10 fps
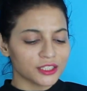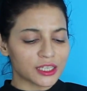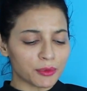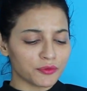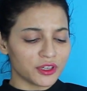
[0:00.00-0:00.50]

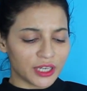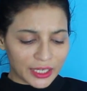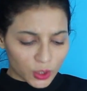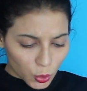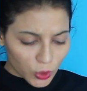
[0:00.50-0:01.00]
Some of the
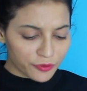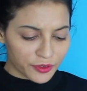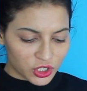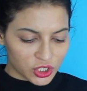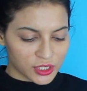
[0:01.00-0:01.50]
really cool
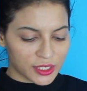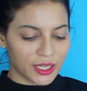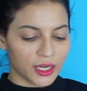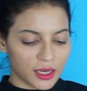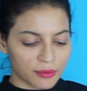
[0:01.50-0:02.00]
features that
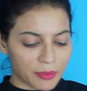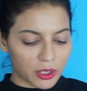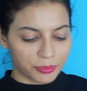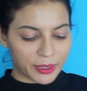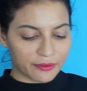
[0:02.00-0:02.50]
I love
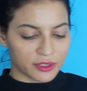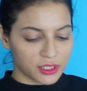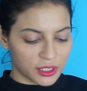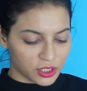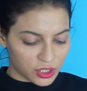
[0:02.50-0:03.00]
about
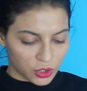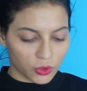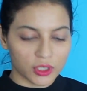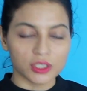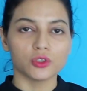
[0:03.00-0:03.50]
privacy and
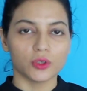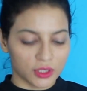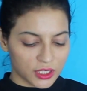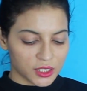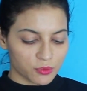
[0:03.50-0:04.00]
security on
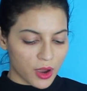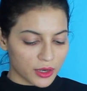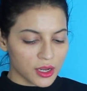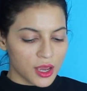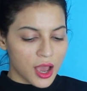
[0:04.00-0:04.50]
this
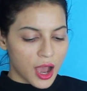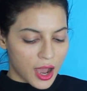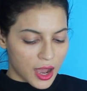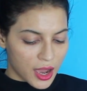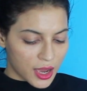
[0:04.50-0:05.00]
one
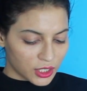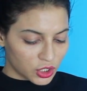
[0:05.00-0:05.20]
are